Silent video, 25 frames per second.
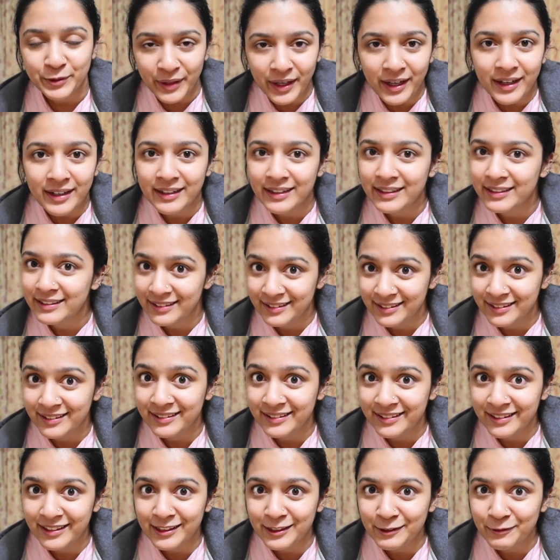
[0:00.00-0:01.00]
So yeah, it is
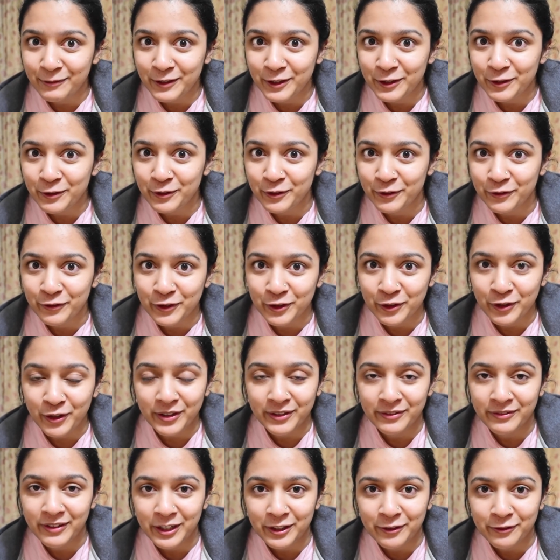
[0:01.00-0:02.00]
a gylt video. If you're
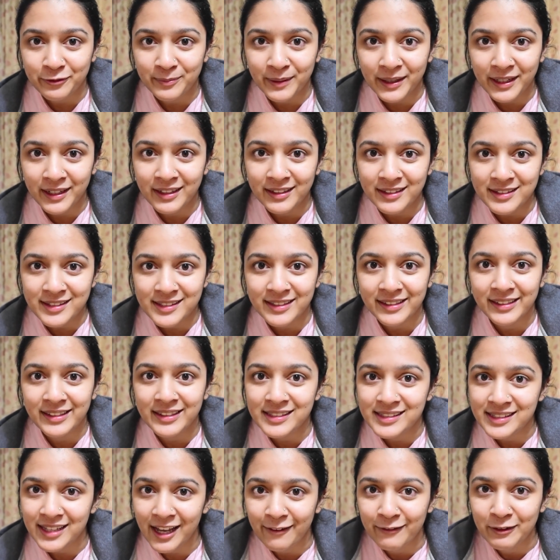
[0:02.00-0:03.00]
not aware of my gylt
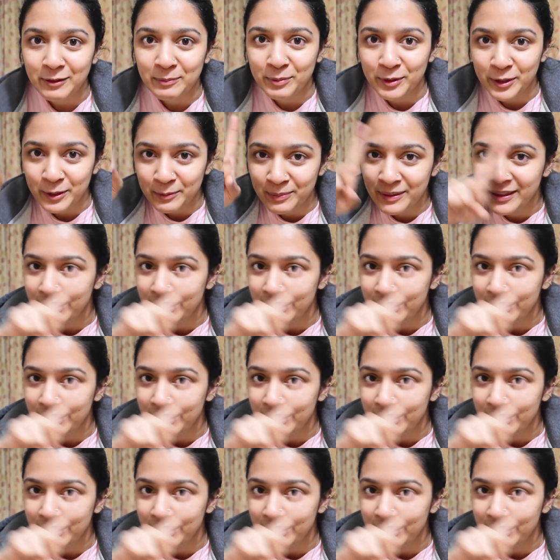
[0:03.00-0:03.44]
series, I will put a